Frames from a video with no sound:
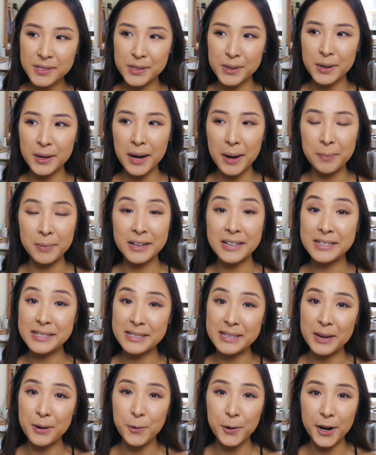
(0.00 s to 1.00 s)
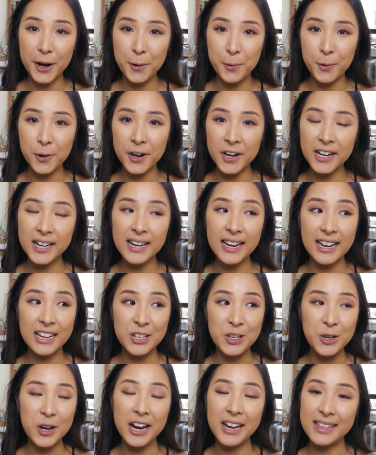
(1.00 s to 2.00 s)
so I'm gonna say what I want
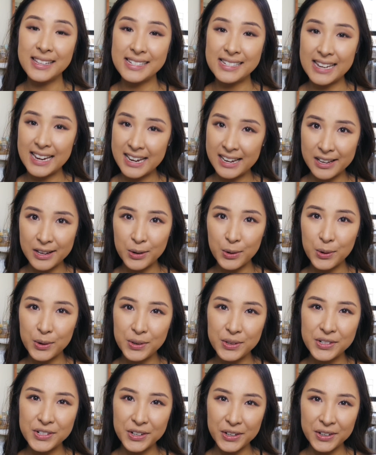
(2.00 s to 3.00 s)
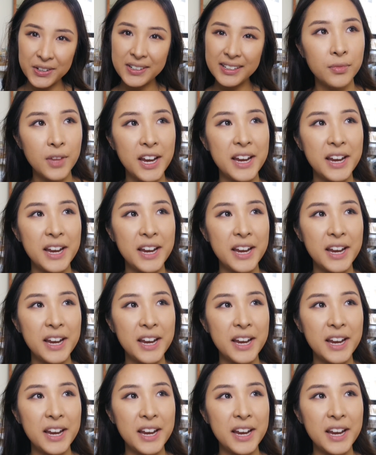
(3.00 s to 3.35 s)
and you either take it or you don't.